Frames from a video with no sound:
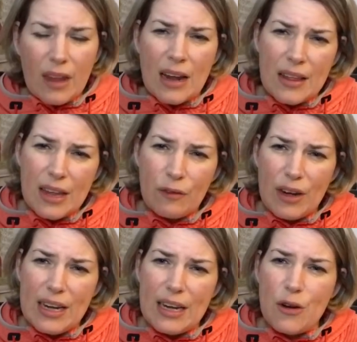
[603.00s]
and I think
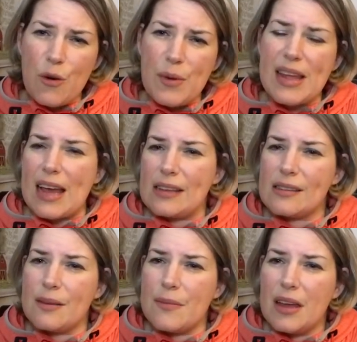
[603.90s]
Readly normally gets
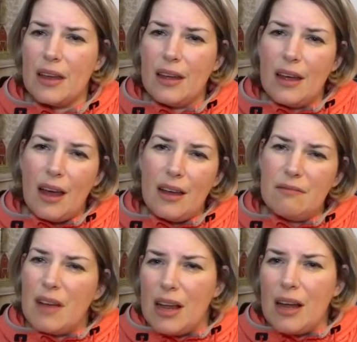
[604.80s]
them
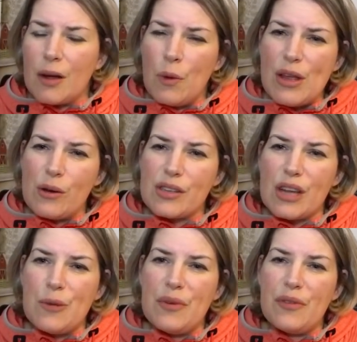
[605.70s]
a week or
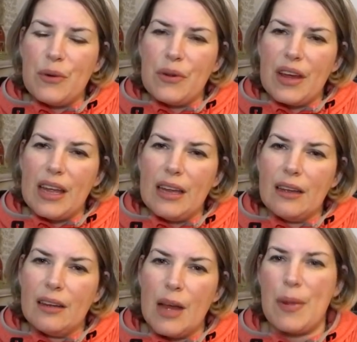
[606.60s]
so before they
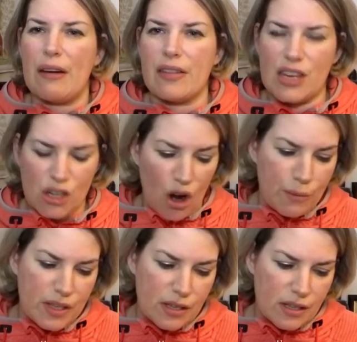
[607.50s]
appear in the
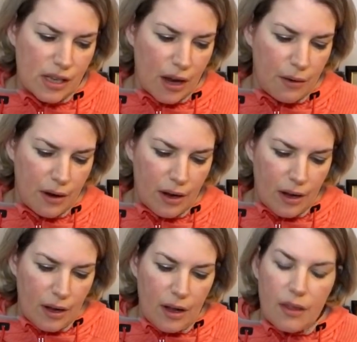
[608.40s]
shops. So
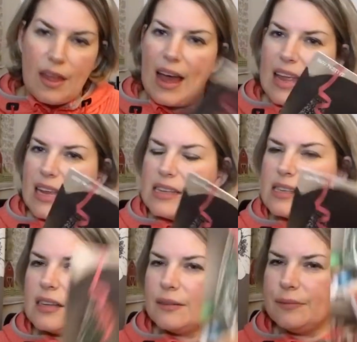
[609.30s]
that
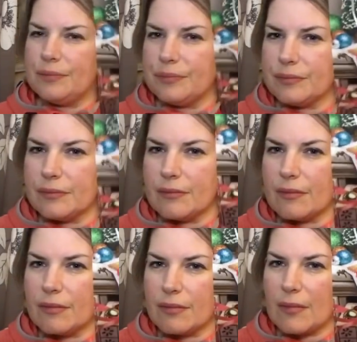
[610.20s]
is
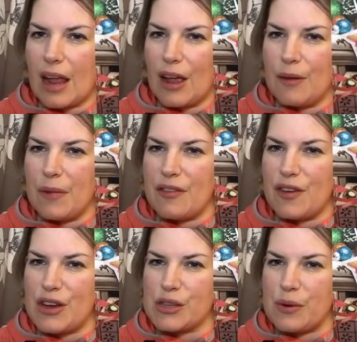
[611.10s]
my
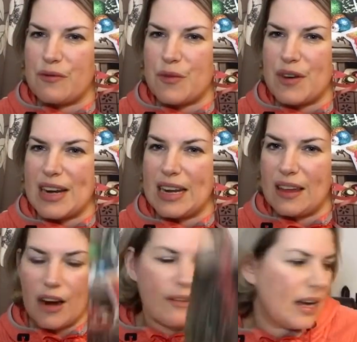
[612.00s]
first one from Readly that
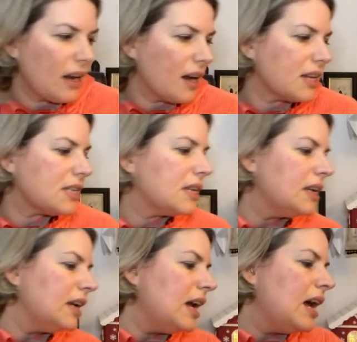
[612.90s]
I really liked.
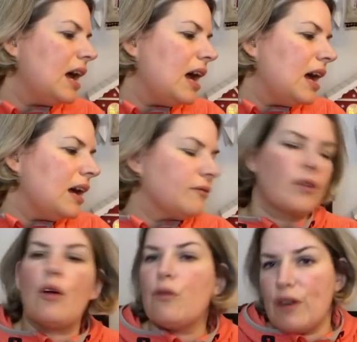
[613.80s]

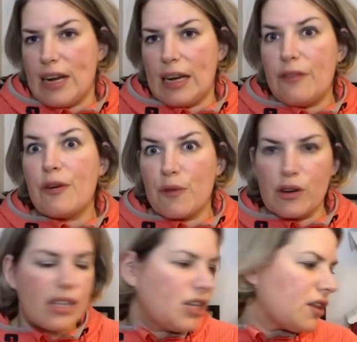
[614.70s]
Not Readly, from Cross
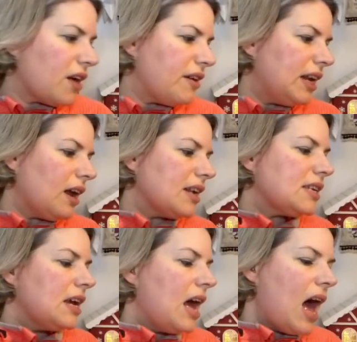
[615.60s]
Stitcher that I really liked.
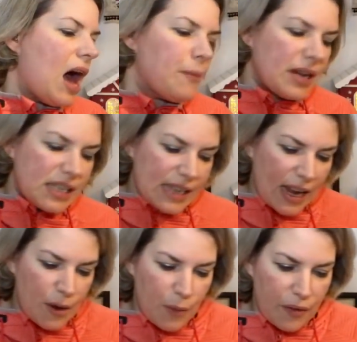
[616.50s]
And my
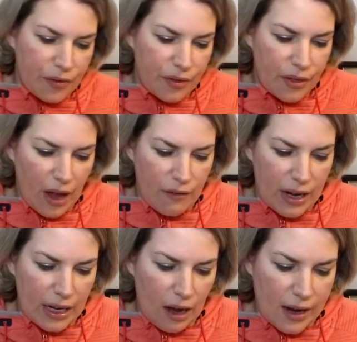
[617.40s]
second one that I
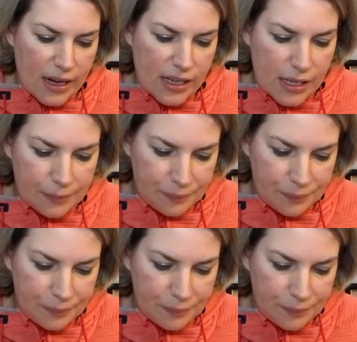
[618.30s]
really liked